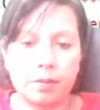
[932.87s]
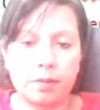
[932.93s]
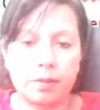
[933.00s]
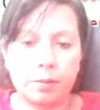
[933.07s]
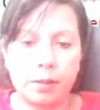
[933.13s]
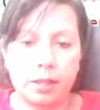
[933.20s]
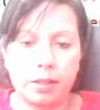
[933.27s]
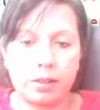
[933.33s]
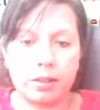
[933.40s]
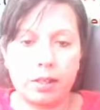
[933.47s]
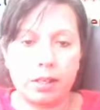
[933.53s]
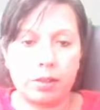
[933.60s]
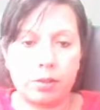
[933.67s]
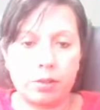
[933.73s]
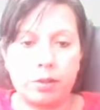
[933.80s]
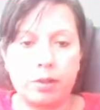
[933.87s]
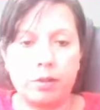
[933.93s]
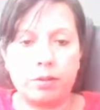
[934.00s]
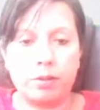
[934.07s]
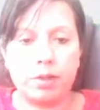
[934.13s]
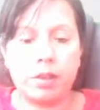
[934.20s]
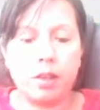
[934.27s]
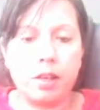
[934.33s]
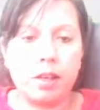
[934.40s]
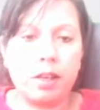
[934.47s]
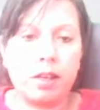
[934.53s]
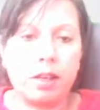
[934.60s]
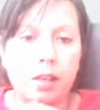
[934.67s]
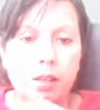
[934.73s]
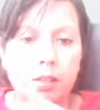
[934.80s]
Right, yes or no.
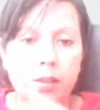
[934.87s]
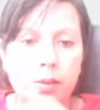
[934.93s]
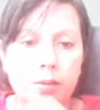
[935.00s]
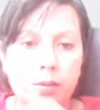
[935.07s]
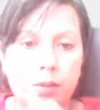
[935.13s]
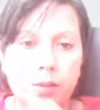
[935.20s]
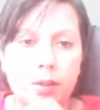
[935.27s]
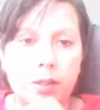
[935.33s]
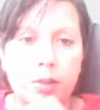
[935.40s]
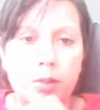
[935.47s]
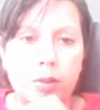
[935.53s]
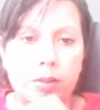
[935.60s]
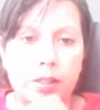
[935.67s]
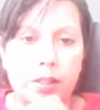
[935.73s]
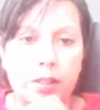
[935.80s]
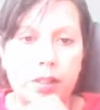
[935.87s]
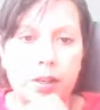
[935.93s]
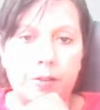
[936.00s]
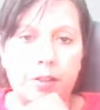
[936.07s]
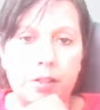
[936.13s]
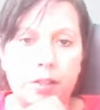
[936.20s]
So ignore this stuff,